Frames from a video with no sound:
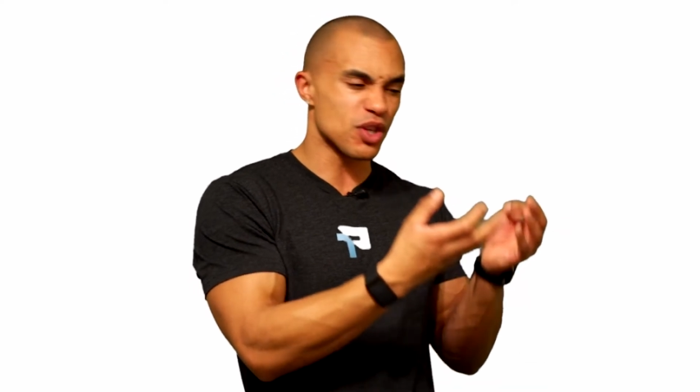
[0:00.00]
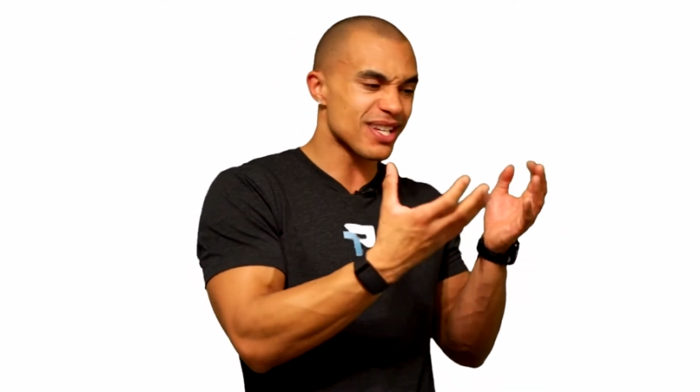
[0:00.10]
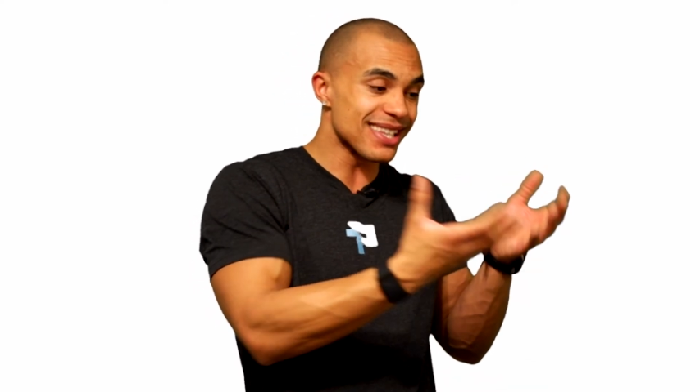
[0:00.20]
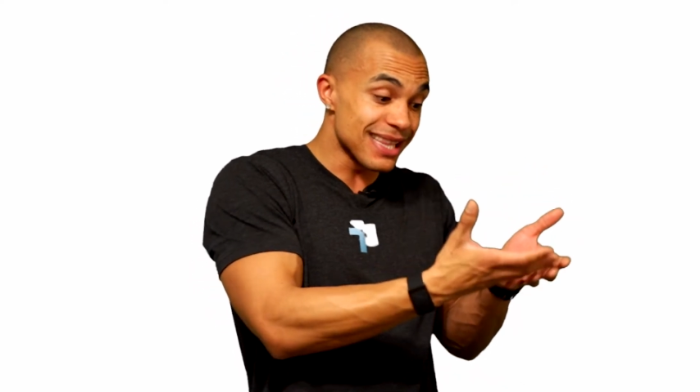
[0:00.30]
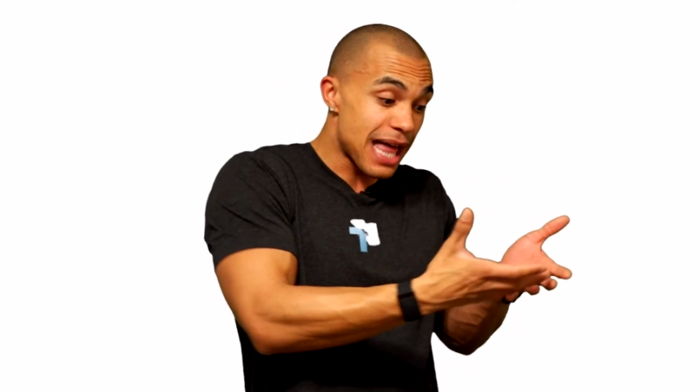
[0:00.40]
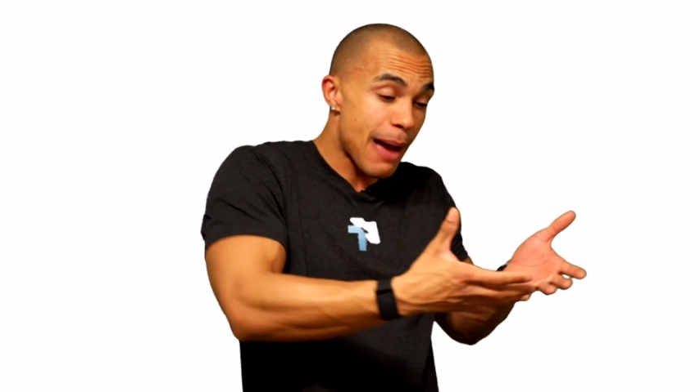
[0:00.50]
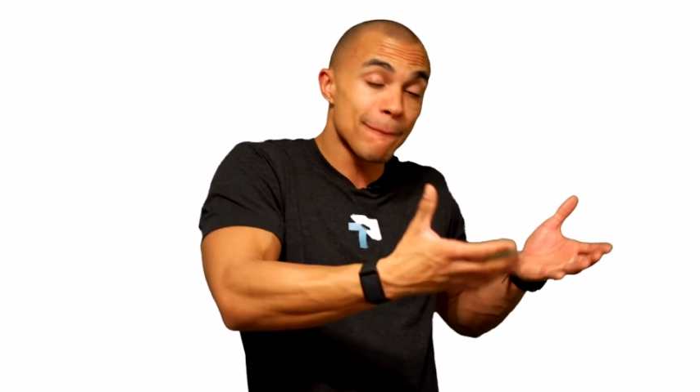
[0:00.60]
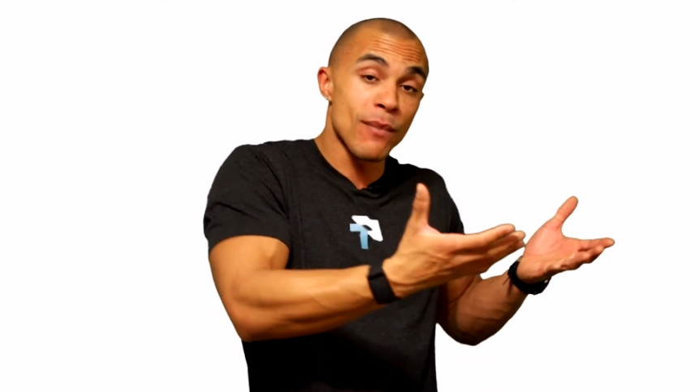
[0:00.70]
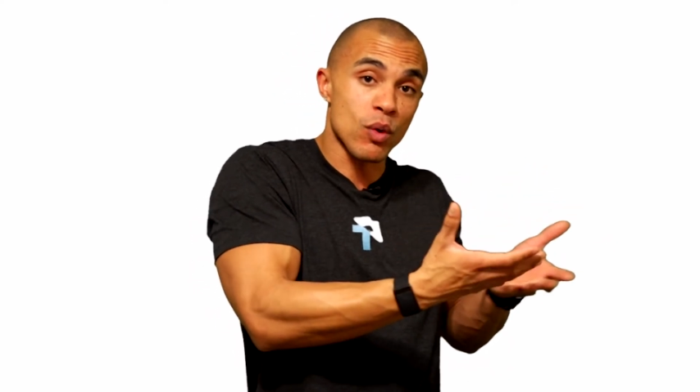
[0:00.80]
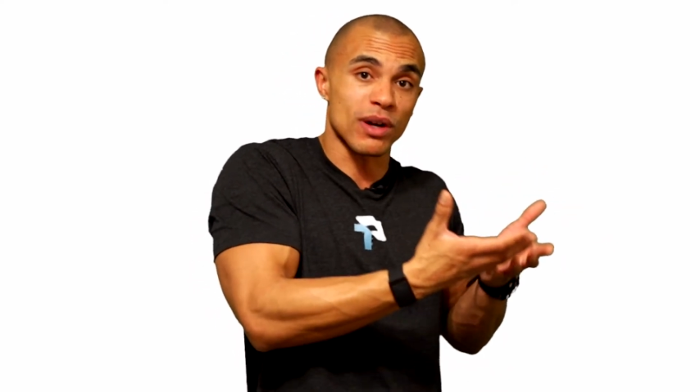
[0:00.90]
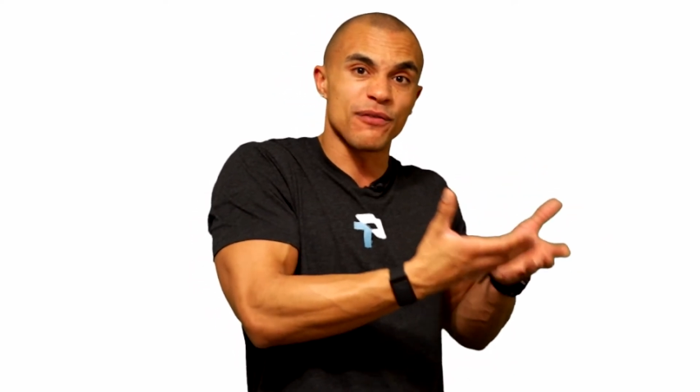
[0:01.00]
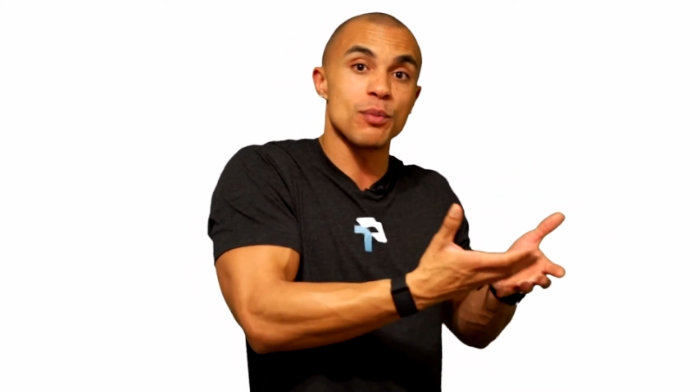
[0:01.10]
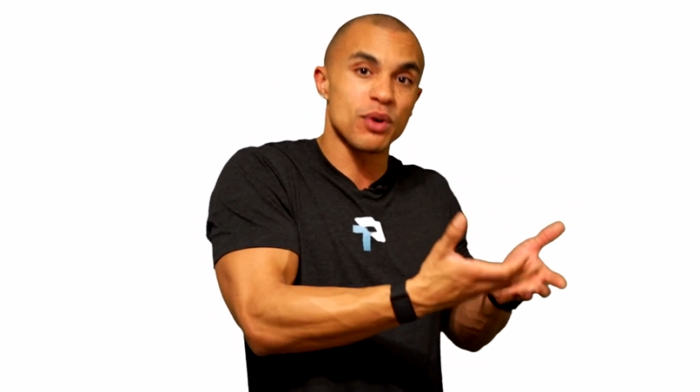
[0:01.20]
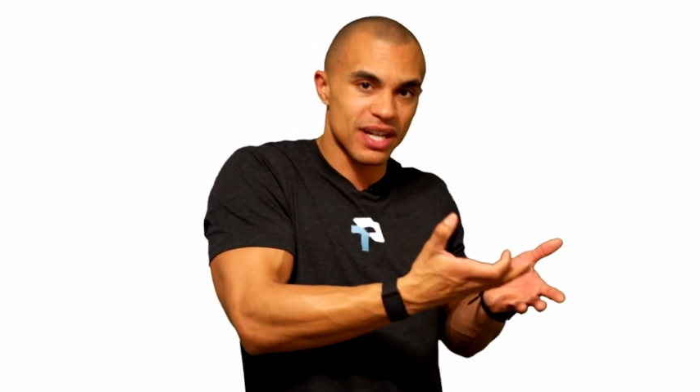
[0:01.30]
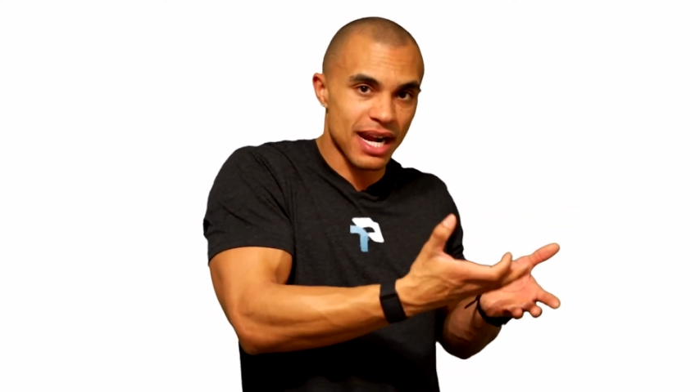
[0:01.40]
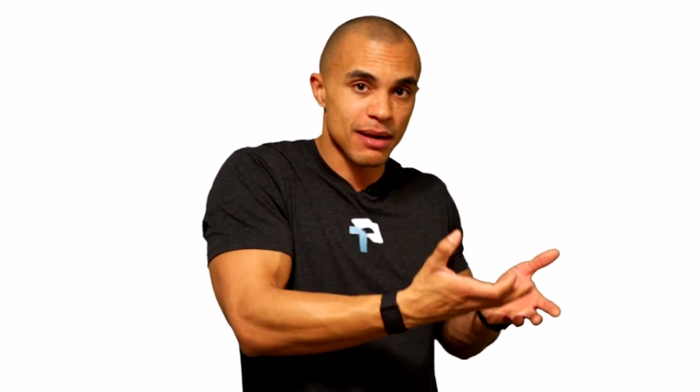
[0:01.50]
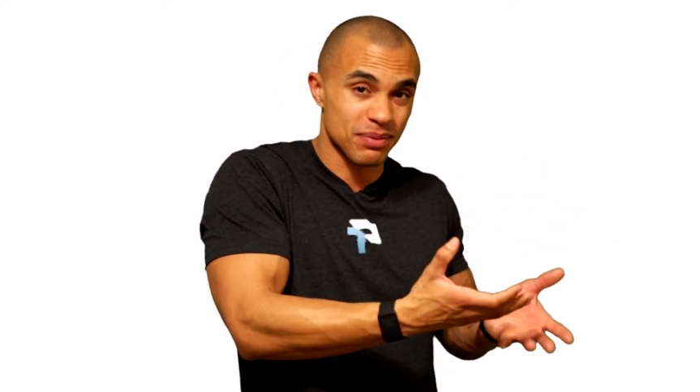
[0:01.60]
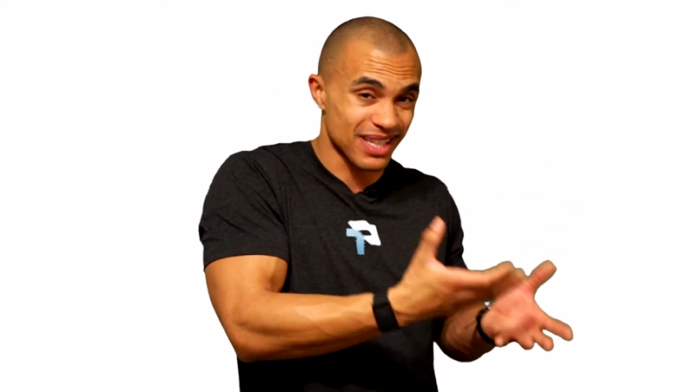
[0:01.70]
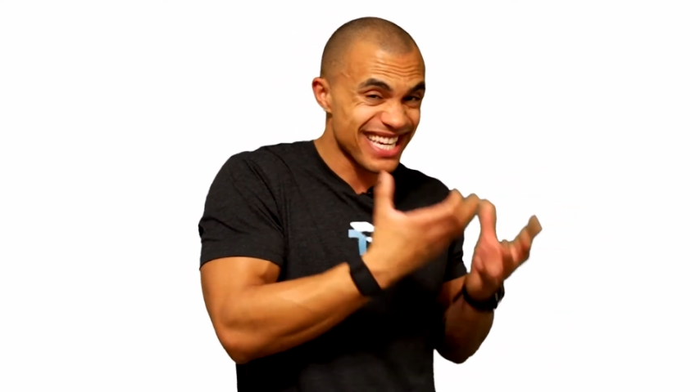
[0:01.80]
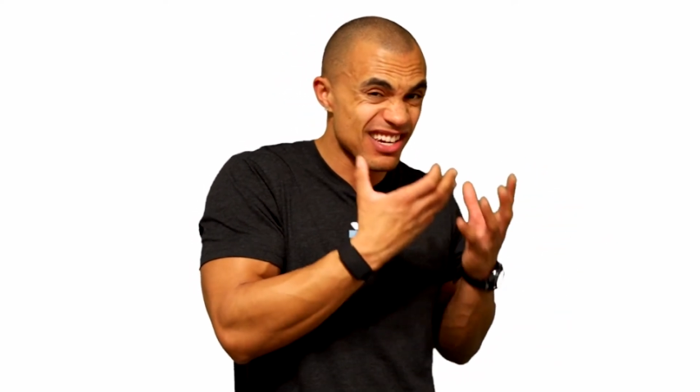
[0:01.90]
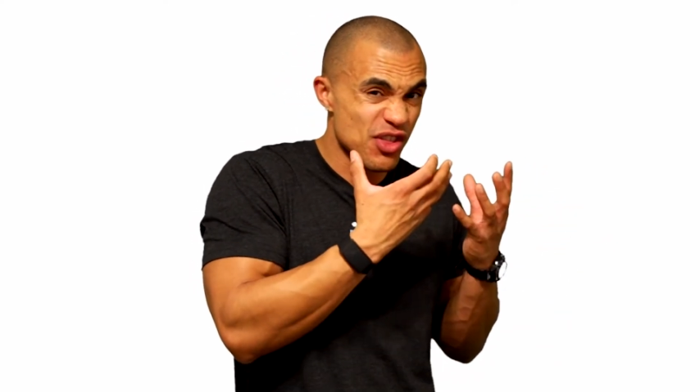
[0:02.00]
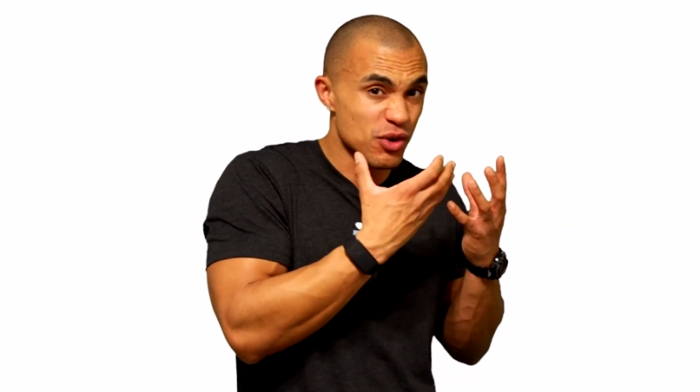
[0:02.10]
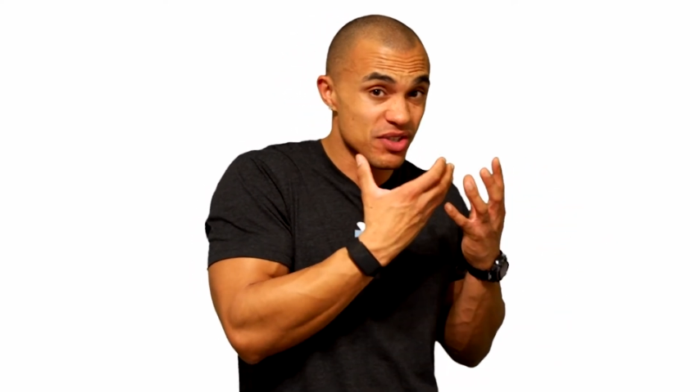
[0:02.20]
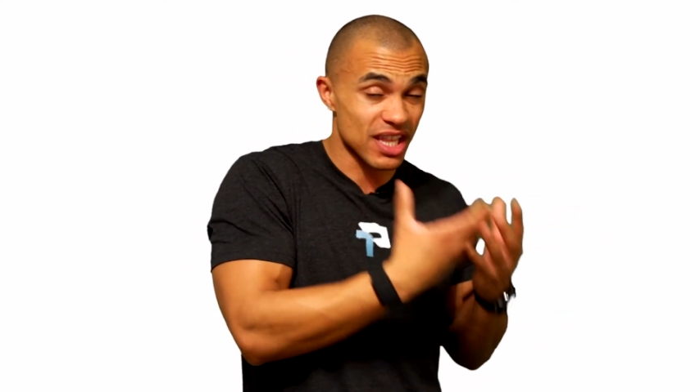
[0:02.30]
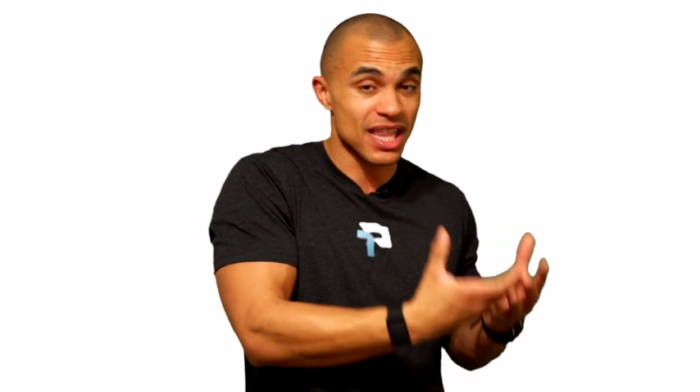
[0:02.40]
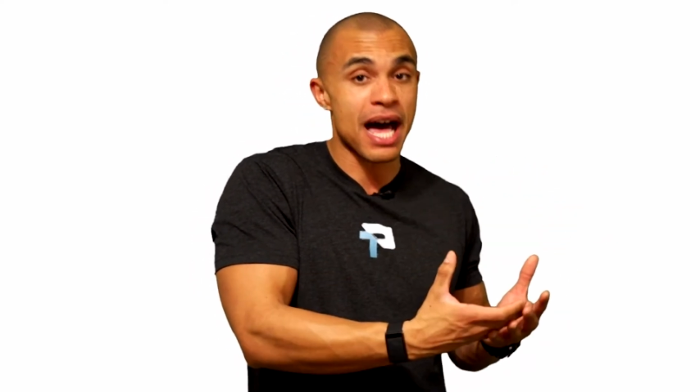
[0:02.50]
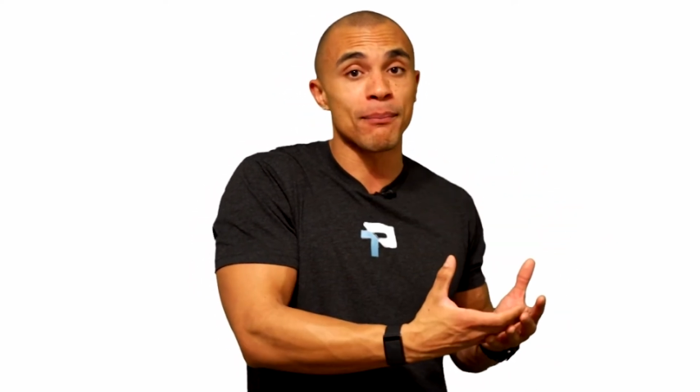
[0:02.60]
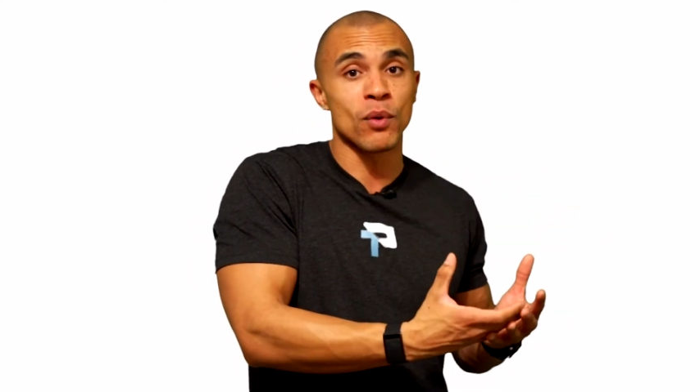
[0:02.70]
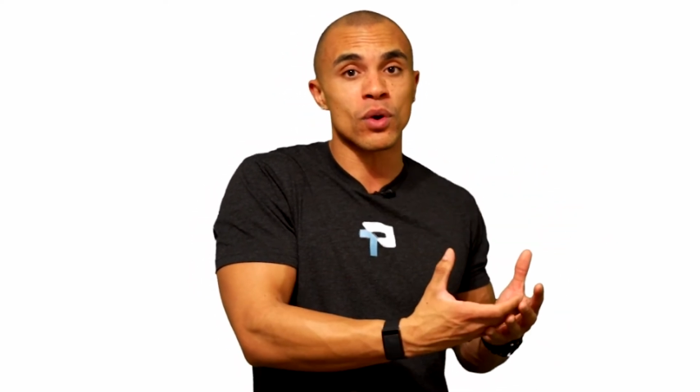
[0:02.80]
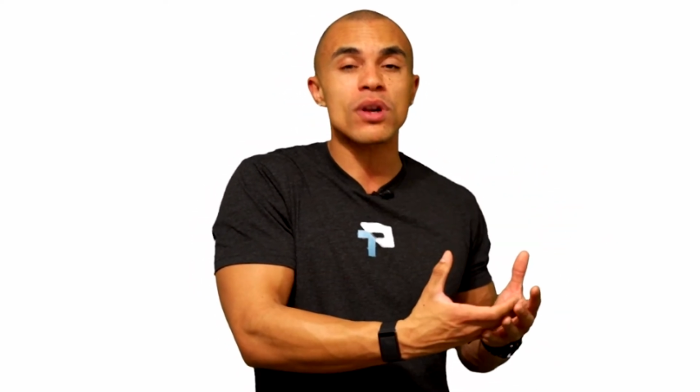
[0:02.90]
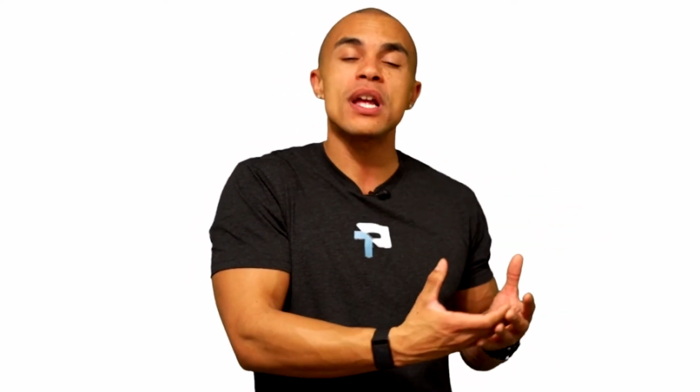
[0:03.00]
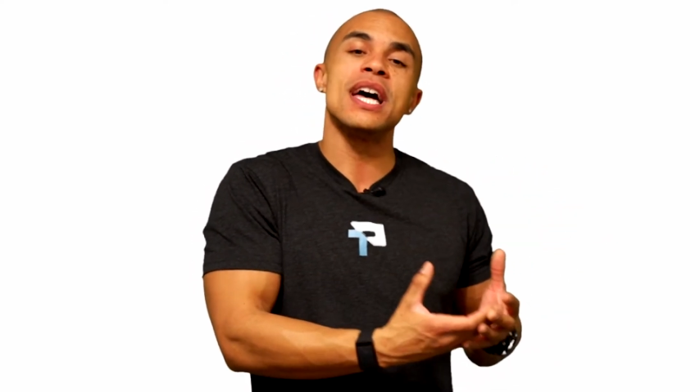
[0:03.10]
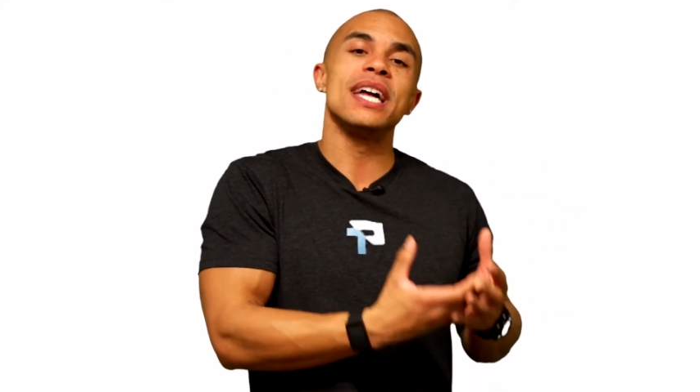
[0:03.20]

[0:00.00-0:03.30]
There's a lot more. If you put it on a plate, there's a lot more.